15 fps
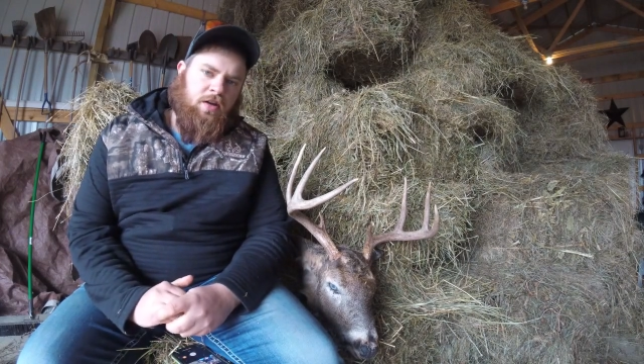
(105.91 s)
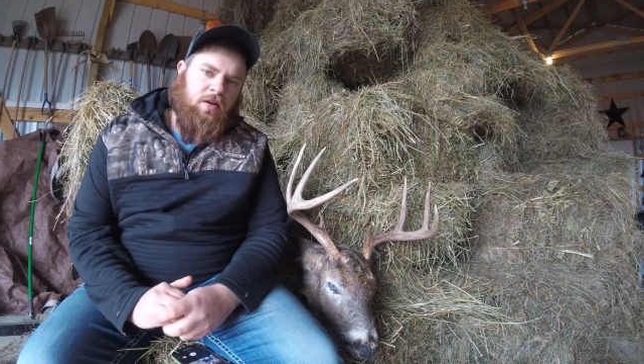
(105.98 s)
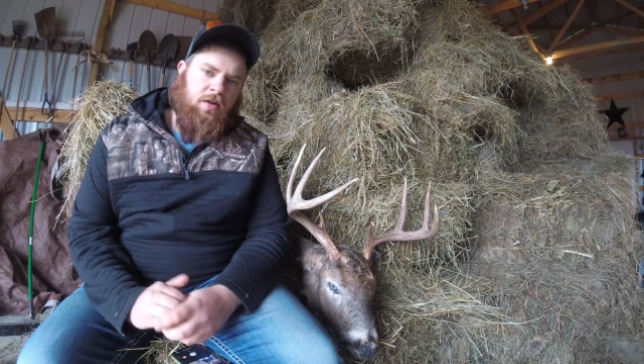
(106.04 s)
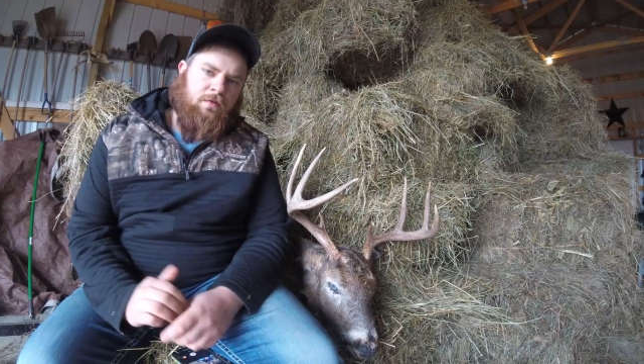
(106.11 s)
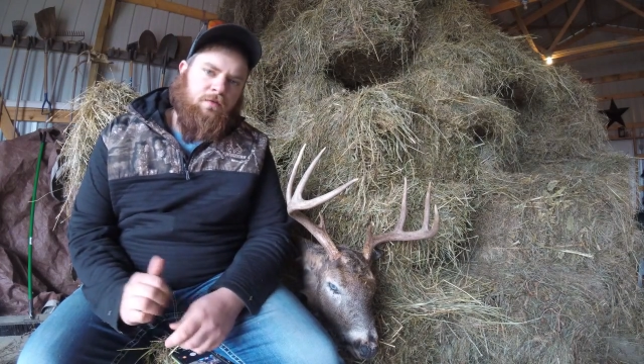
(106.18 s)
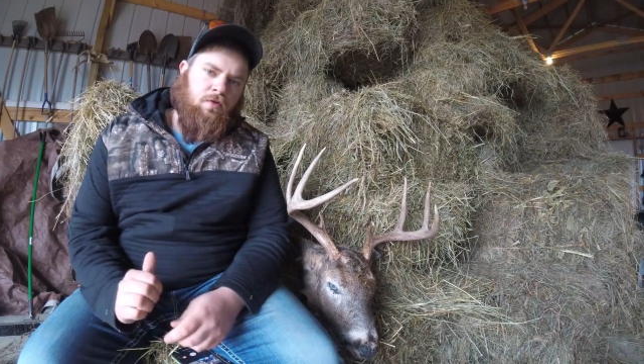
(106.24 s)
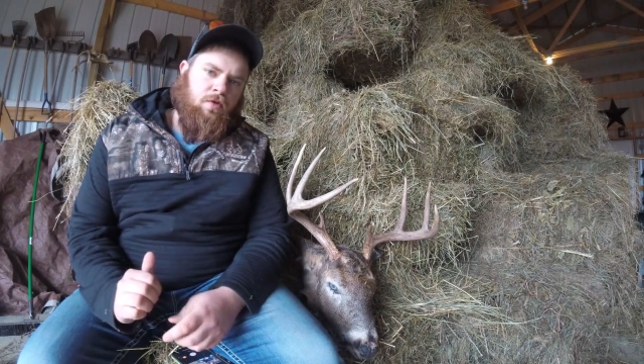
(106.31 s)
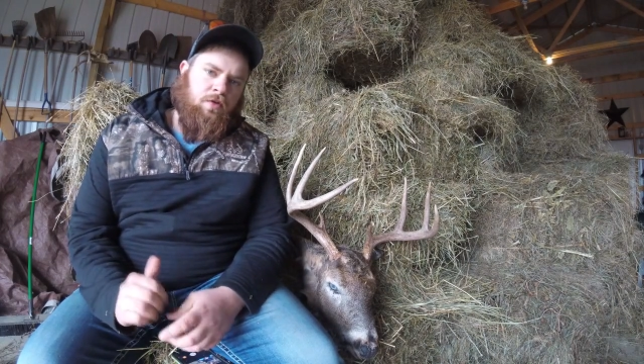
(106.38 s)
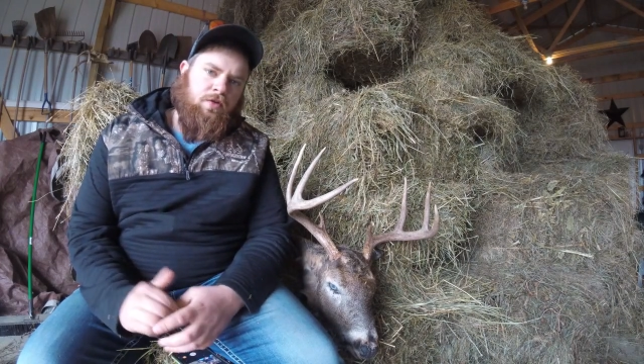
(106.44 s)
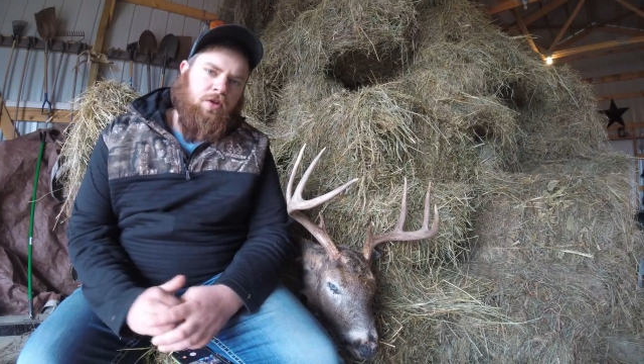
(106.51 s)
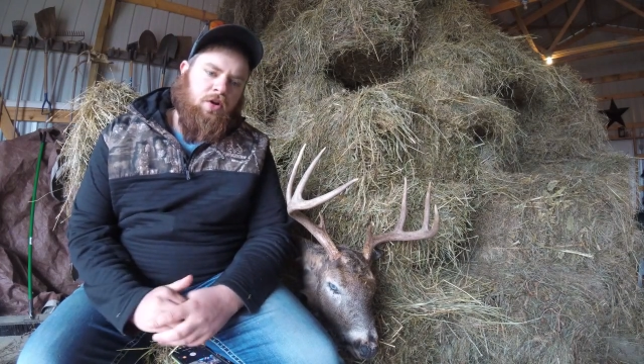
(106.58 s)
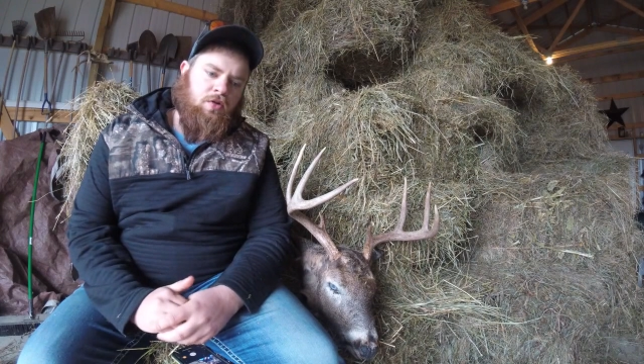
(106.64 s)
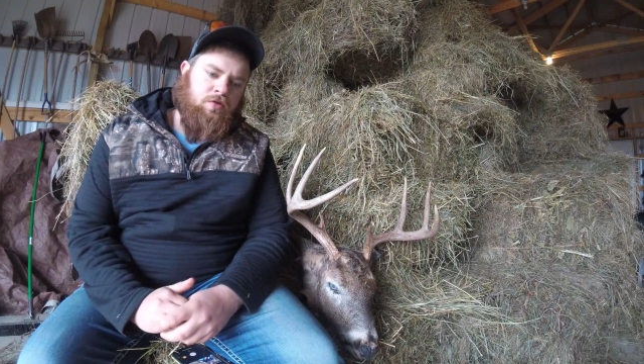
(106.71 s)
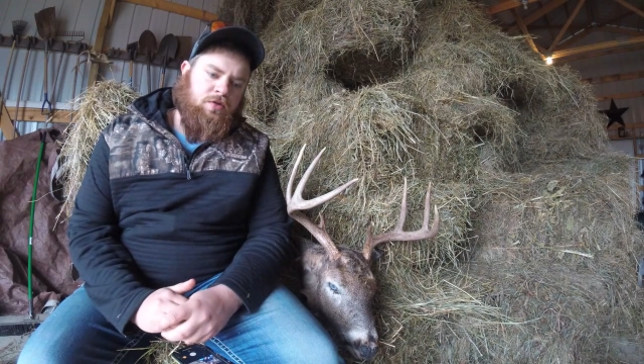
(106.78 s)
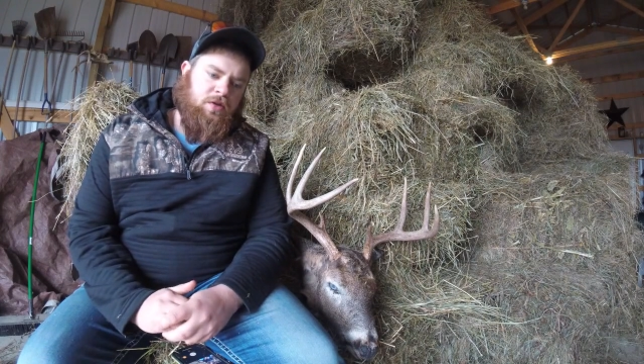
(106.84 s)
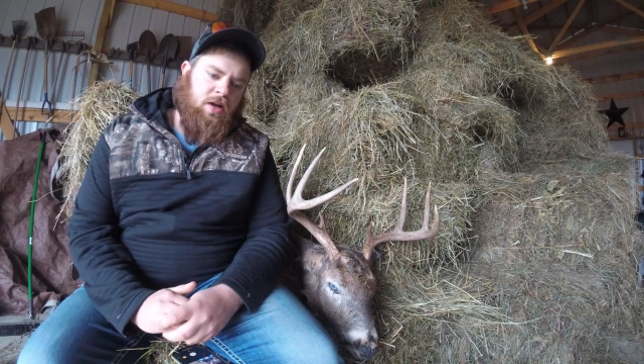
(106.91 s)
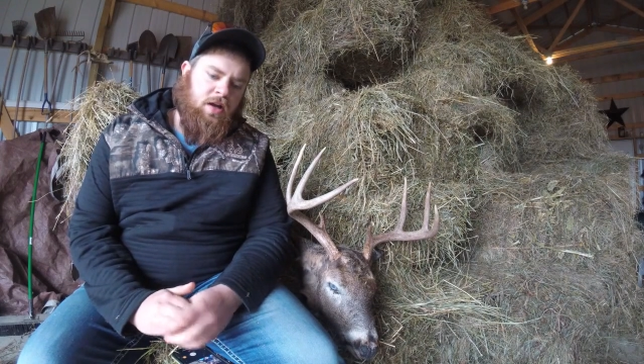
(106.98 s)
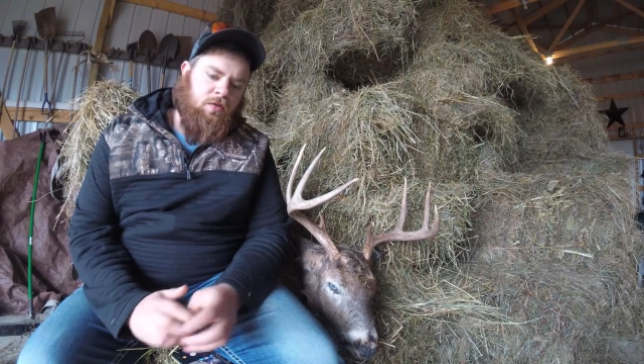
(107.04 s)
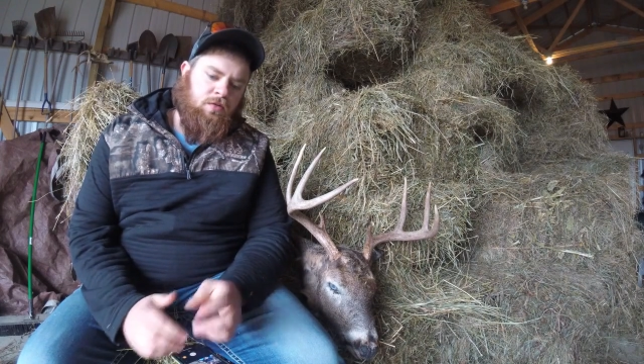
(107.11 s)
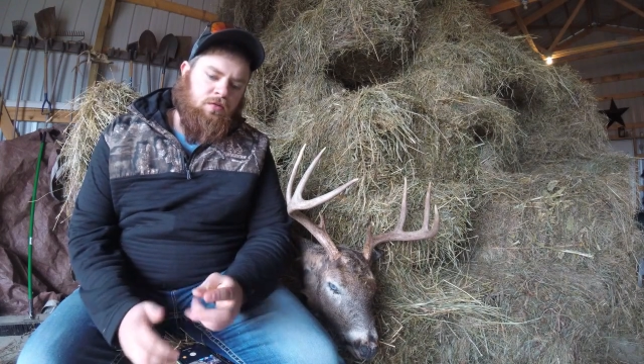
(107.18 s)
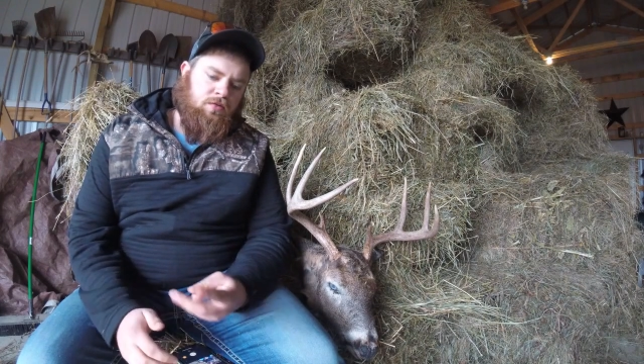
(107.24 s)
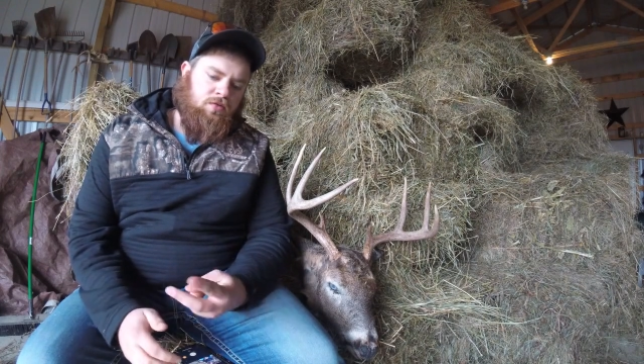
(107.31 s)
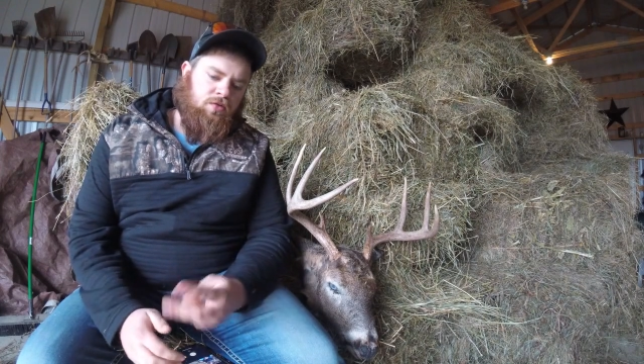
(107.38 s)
out at four does, got